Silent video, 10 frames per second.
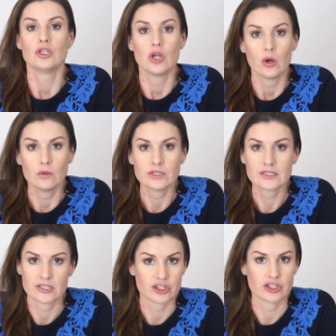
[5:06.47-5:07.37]
No
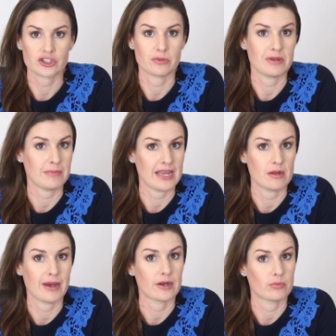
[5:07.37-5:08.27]
decision should be
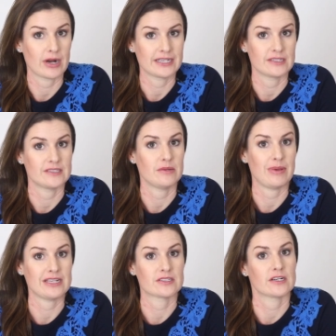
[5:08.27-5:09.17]
made about a
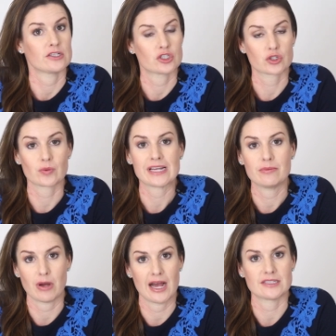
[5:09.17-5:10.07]
pregnancy based on a
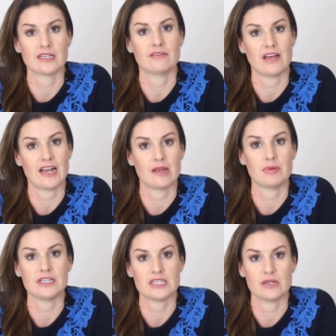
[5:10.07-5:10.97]
screen-positive
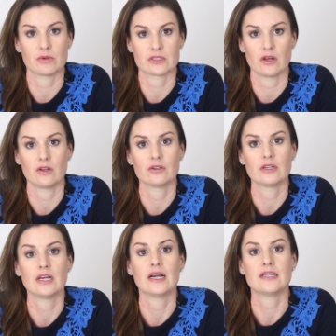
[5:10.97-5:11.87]
NIPT result.
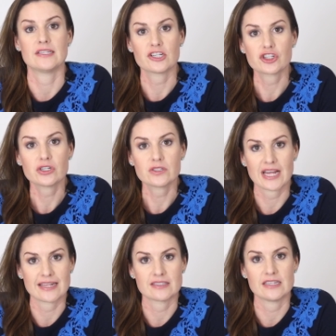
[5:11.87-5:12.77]
Additional
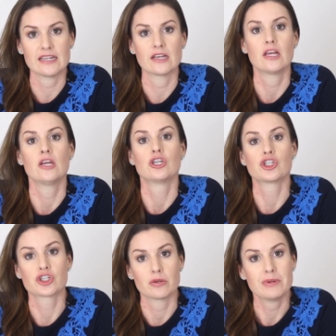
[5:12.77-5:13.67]
testing
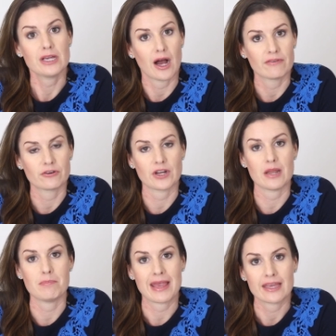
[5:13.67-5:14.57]
should be offered
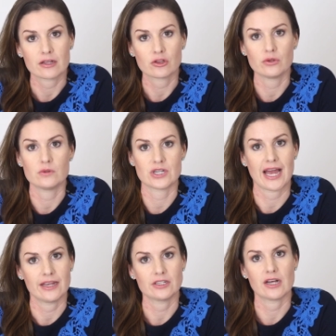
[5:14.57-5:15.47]
and may include
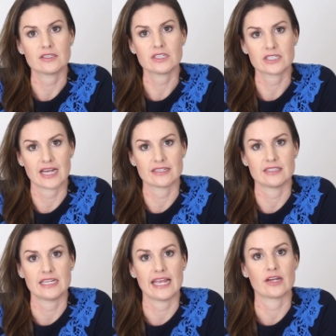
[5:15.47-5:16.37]
diagnostic
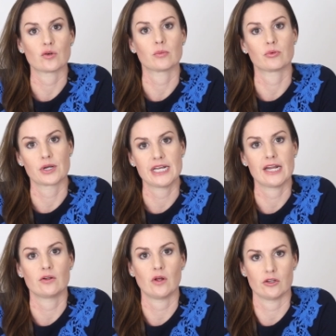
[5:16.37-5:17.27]
testing and/or
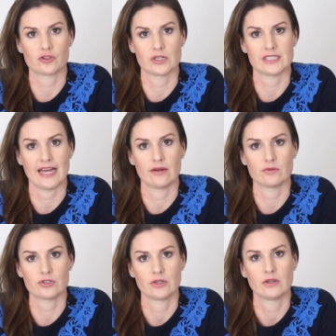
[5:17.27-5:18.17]
prenatal
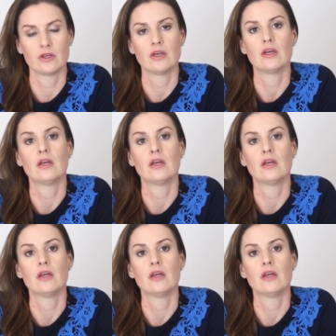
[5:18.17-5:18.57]
ultrasound.